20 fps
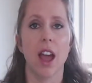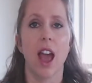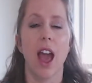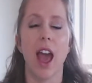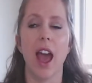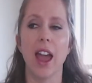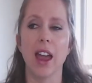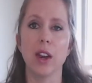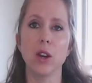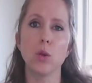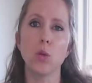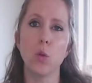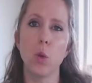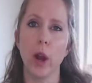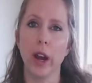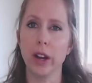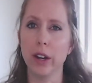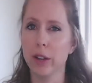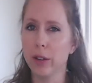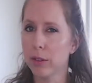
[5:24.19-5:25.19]
And
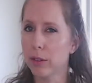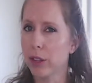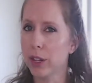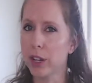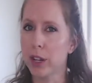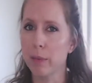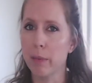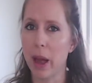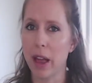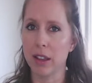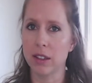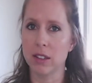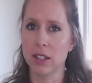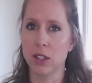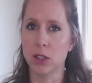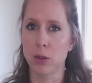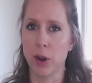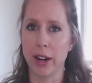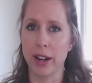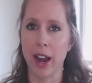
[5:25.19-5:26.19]
where do you think your balance
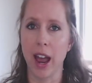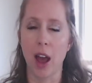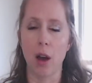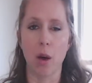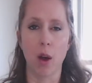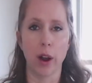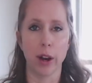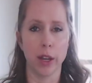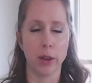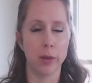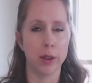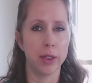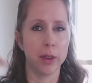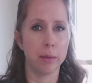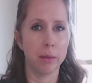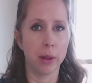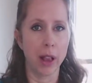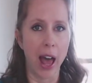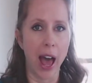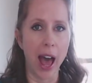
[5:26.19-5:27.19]
is right now? Are you in the
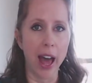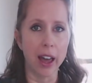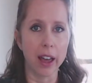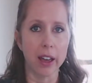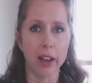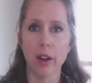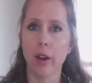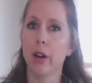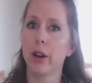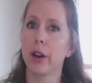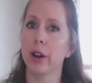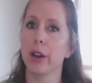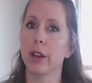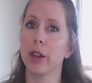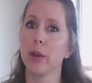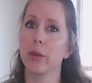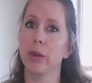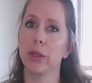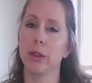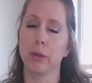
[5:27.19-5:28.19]
black or are
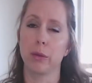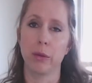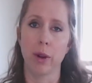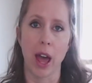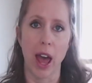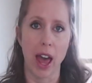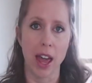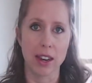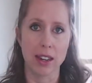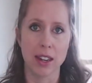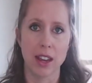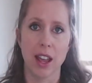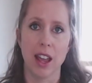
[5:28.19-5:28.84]
you in the red?